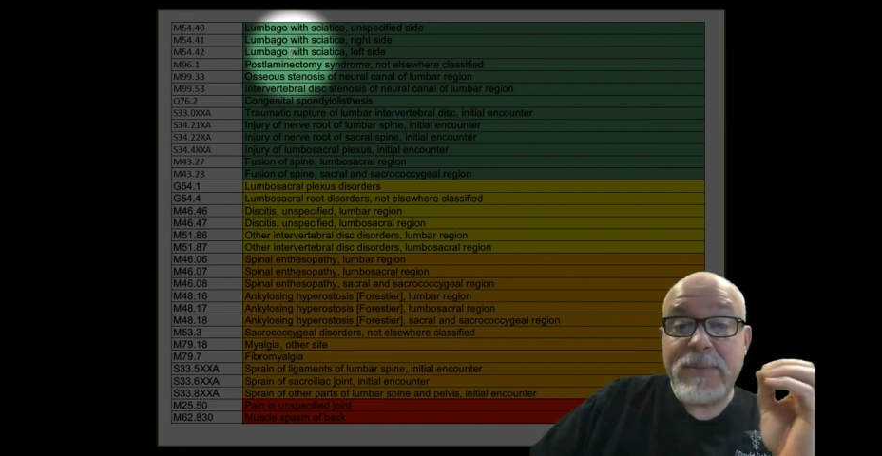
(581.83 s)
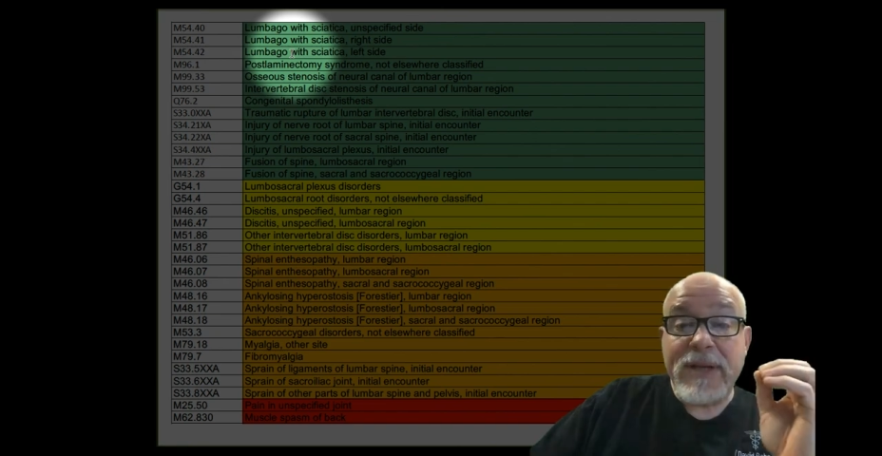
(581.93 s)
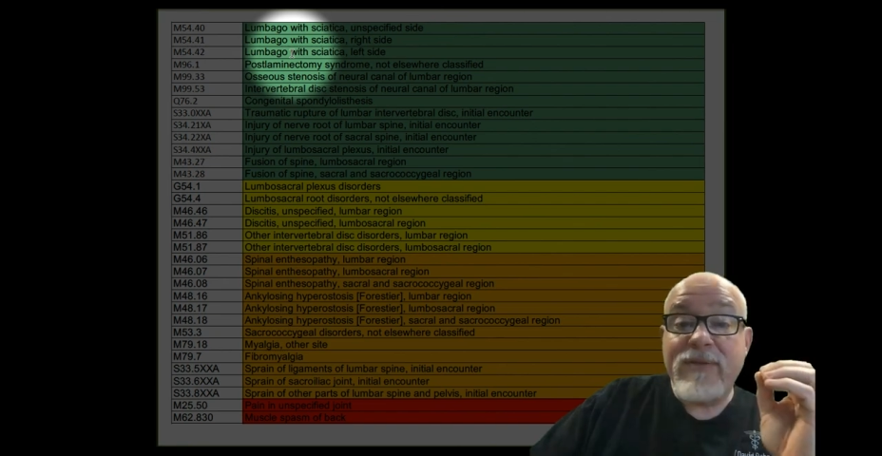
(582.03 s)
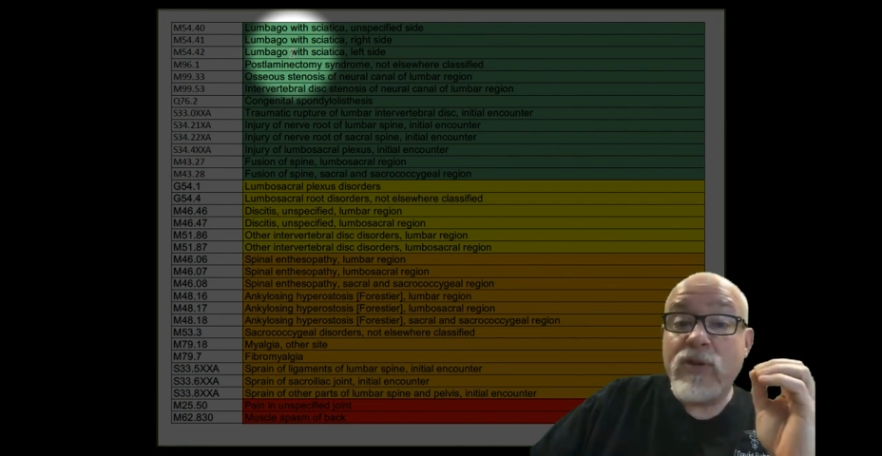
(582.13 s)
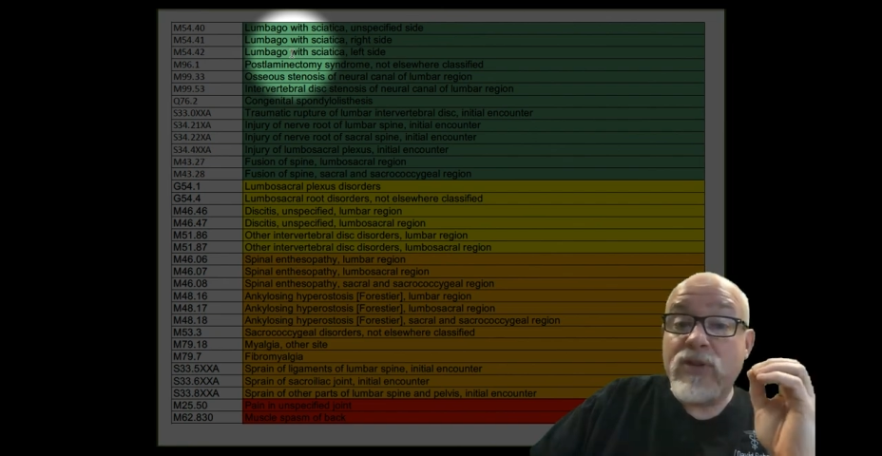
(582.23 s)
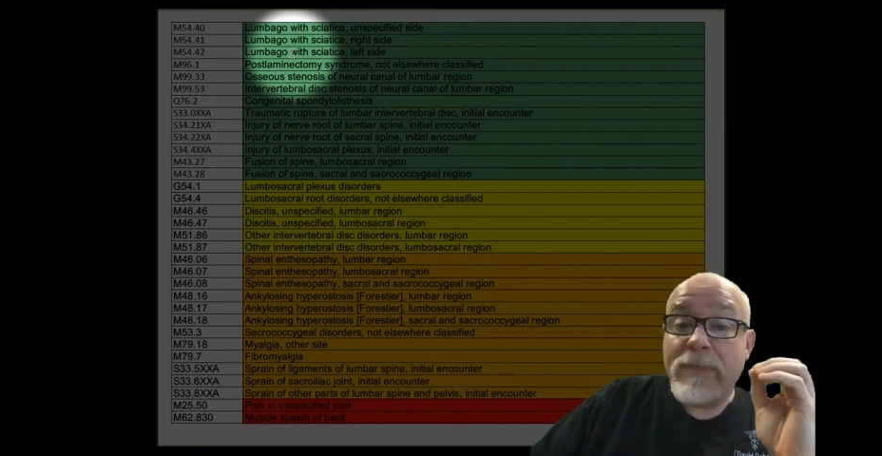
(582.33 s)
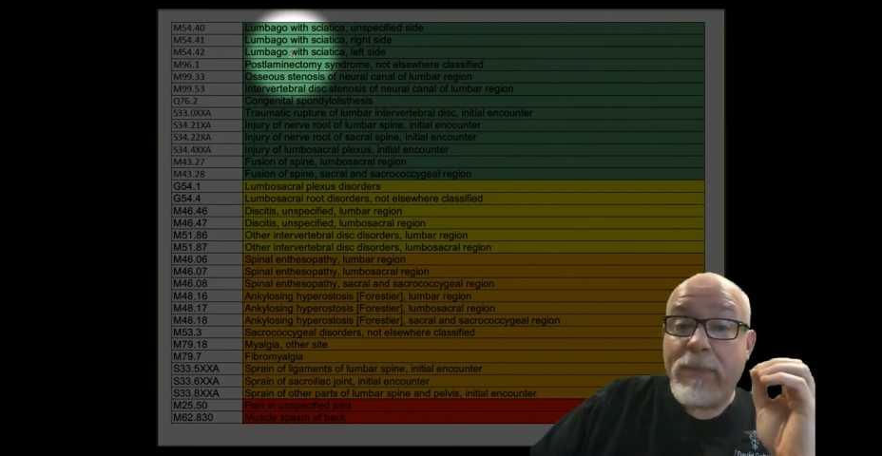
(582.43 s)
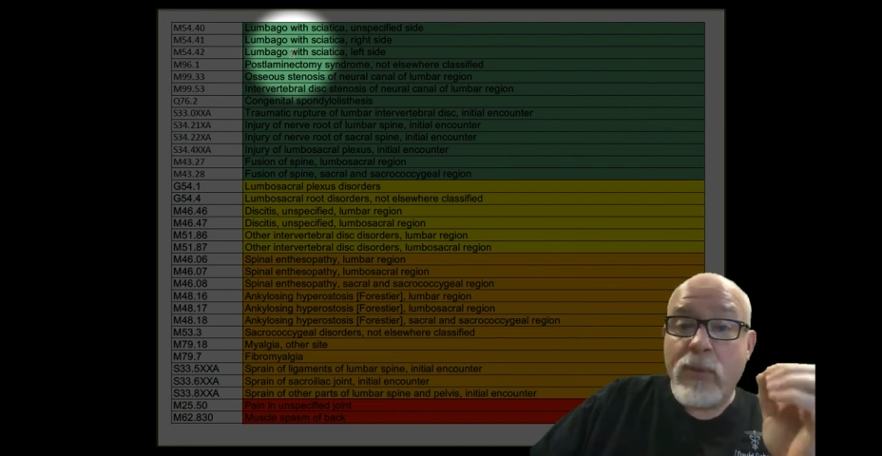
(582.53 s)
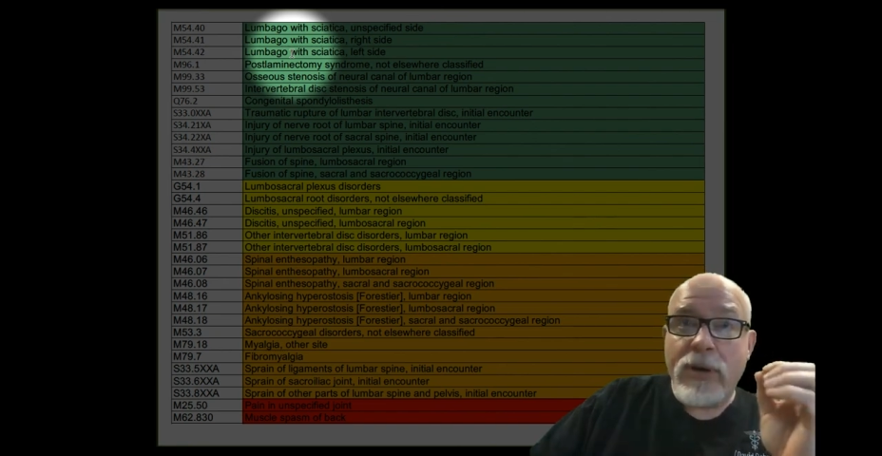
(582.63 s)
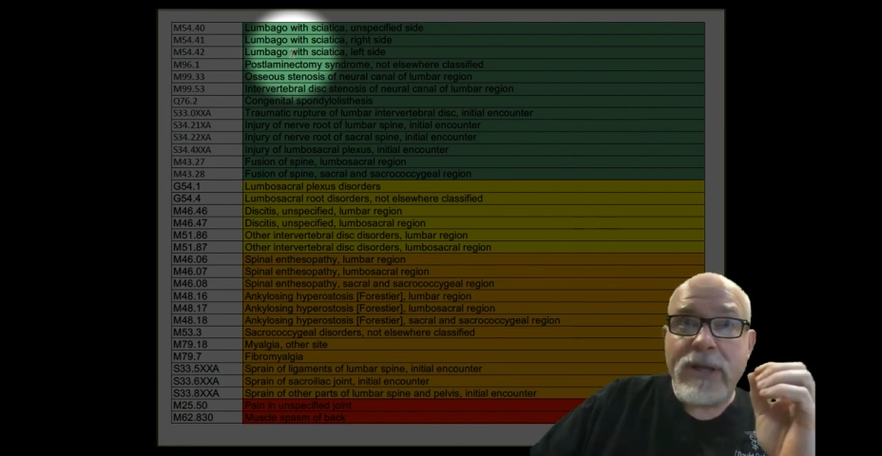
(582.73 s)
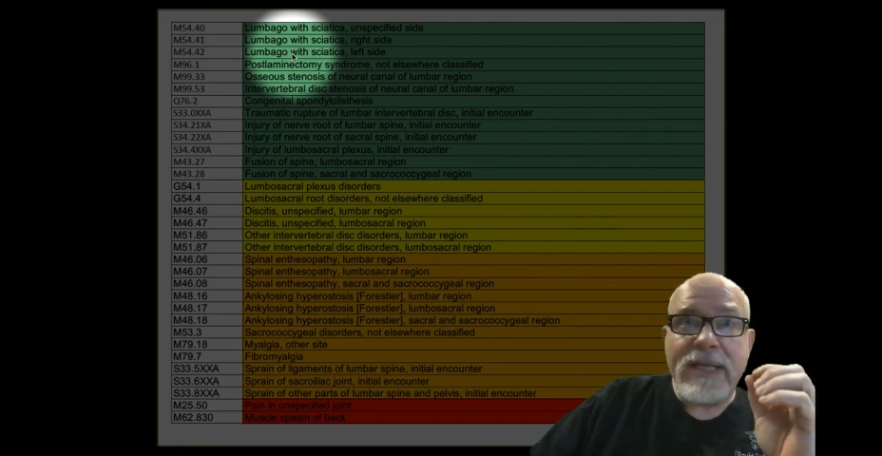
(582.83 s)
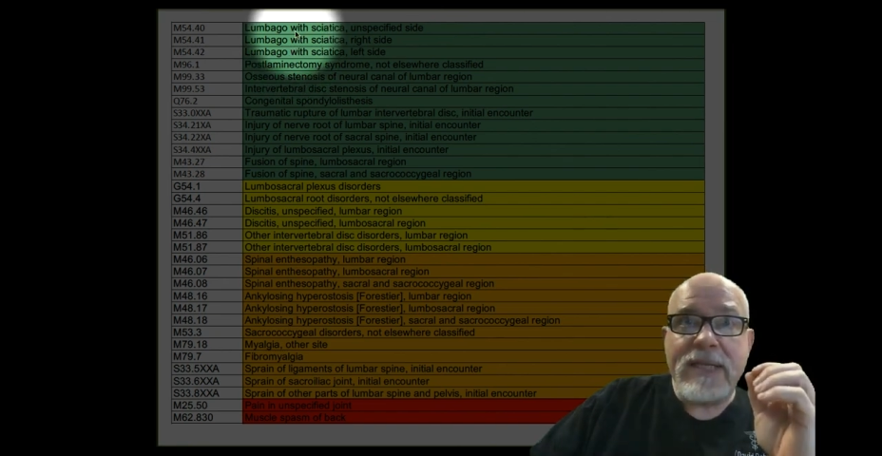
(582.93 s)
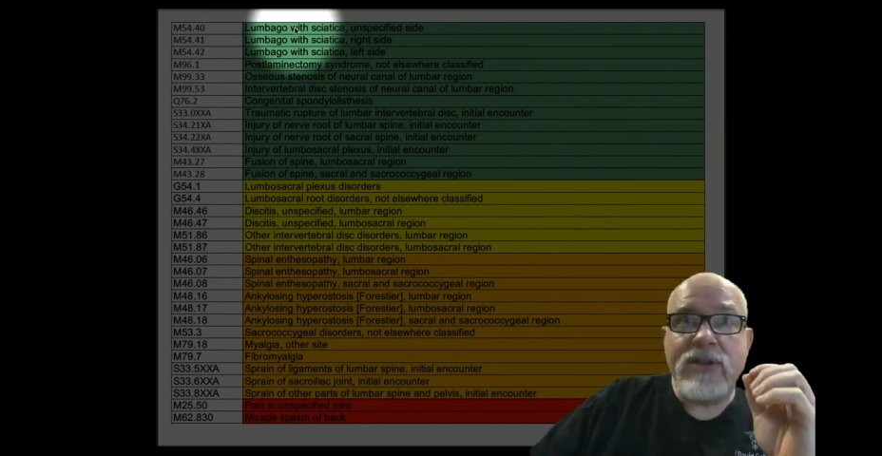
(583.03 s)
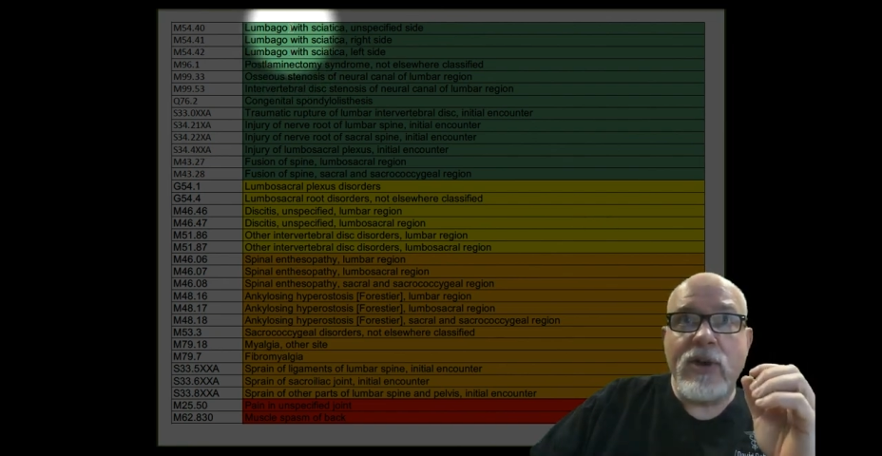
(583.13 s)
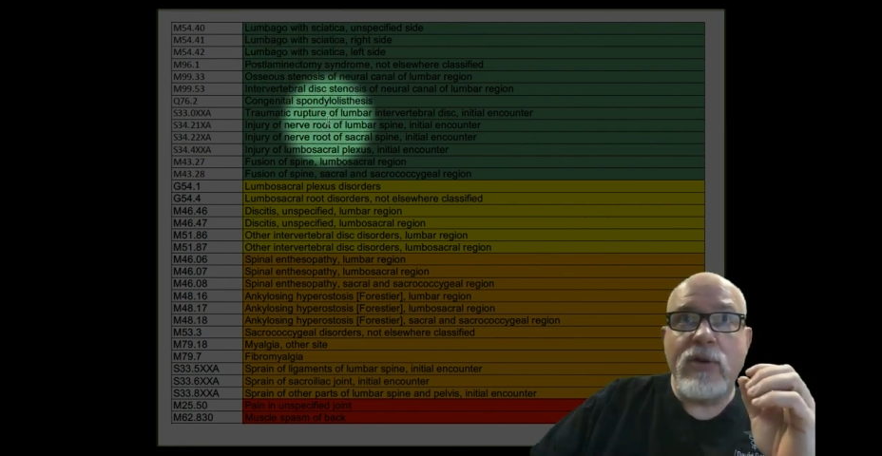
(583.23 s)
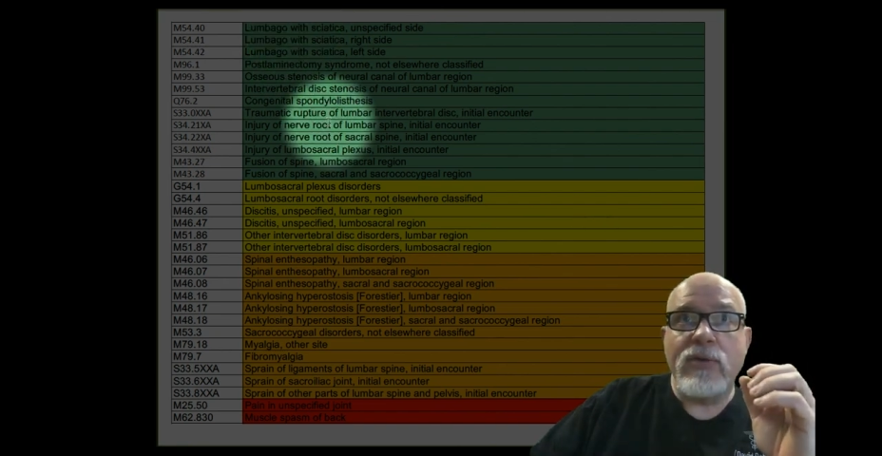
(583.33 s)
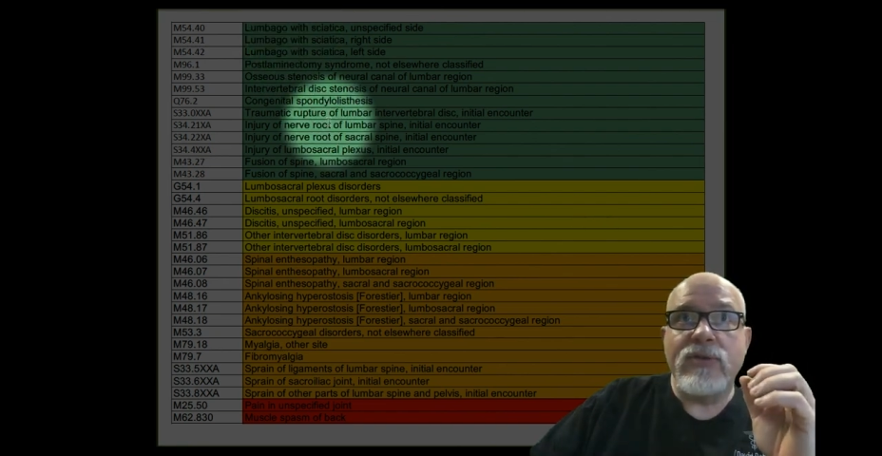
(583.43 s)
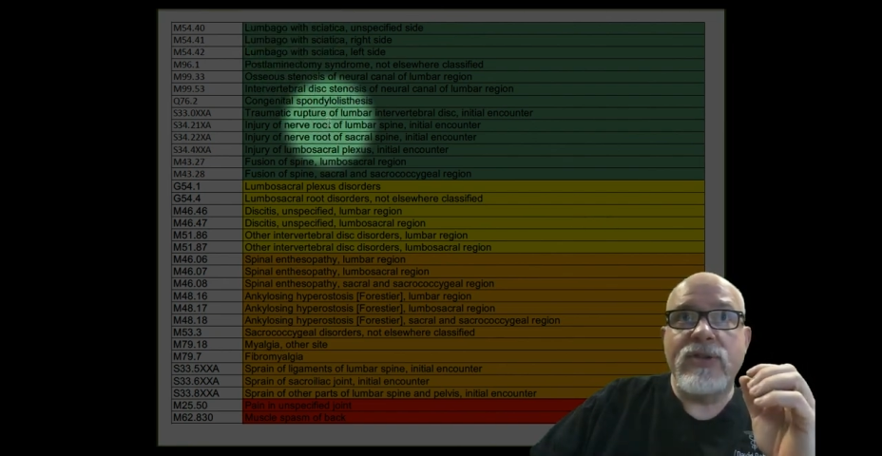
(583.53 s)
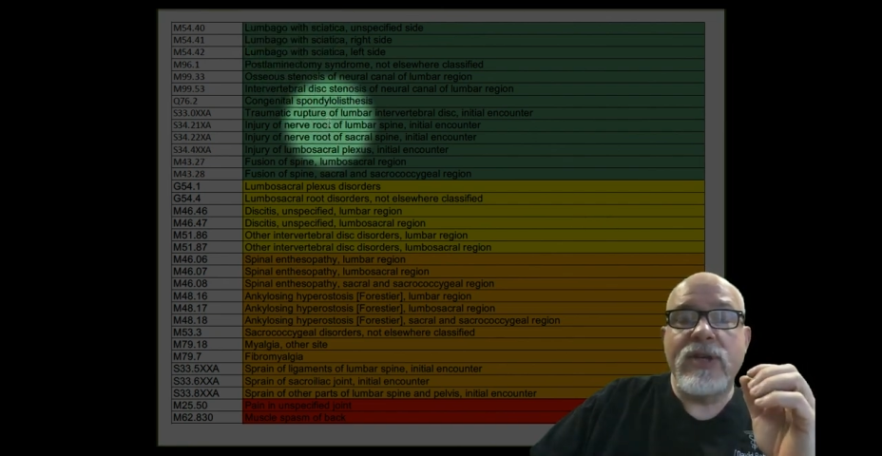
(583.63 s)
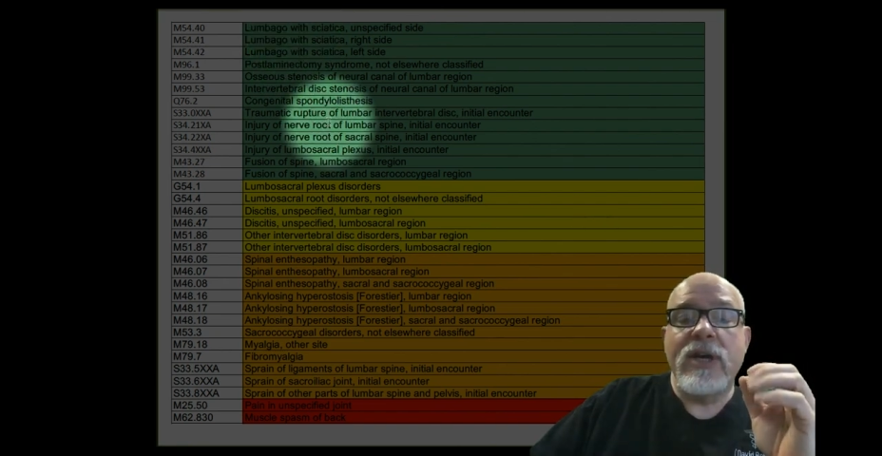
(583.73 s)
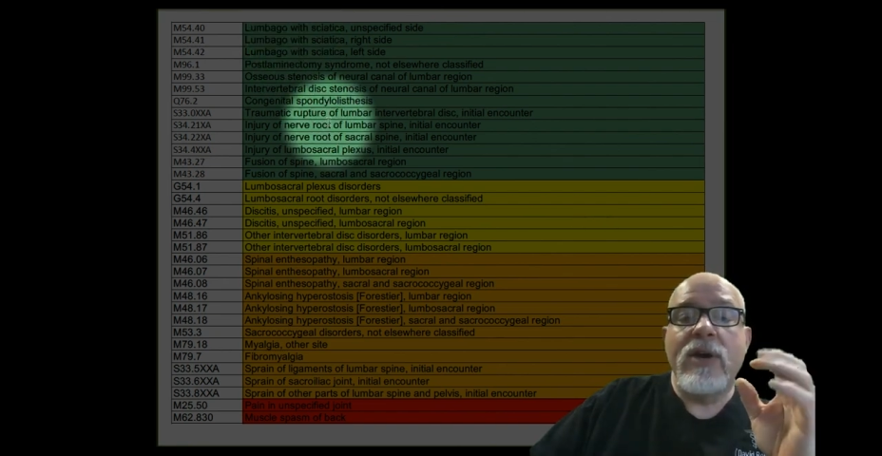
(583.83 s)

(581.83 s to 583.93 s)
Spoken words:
But if you support these codes